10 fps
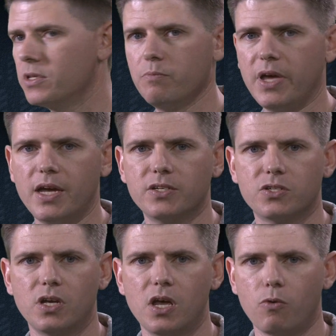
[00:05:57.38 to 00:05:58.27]
the base
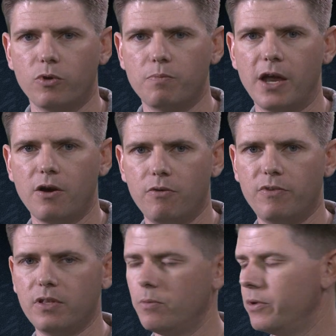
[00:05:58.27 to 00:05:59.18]
with man-hour
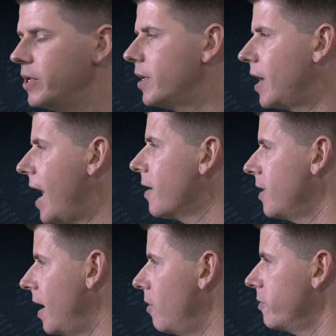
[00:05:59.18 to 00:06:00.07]
availability and
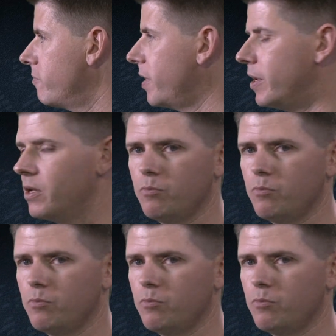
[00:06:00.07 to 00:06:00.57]
now with funding